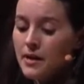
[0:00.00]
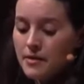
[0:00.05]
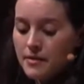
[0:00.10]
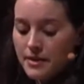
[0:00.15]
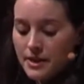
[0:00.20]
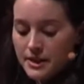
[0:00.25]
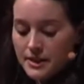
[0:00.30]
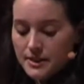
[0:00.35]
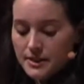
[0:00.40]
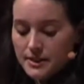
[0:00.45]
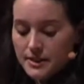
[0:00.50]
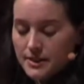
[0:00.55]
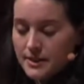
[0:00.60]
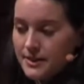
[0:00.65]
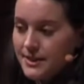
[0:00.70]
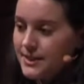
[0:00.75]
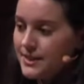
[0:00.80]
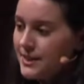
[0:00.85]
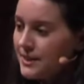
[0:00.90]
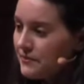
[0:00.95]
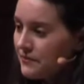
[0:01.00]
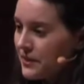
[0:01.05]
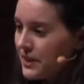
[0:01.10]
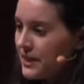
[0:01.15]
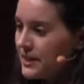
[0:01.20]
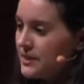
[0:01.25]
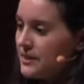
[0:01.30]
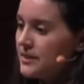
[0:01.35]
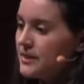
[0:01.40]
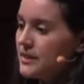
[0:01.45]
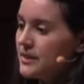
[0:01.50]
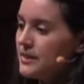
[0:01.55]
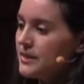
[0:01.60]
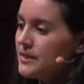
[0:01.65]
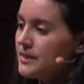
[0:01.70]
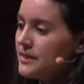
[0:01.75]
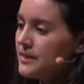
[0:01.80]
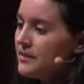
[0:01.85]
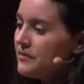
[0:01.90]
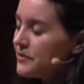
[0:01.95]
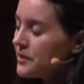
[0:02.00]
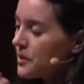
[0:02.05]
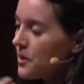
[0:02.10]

this sniff kiss, this sniff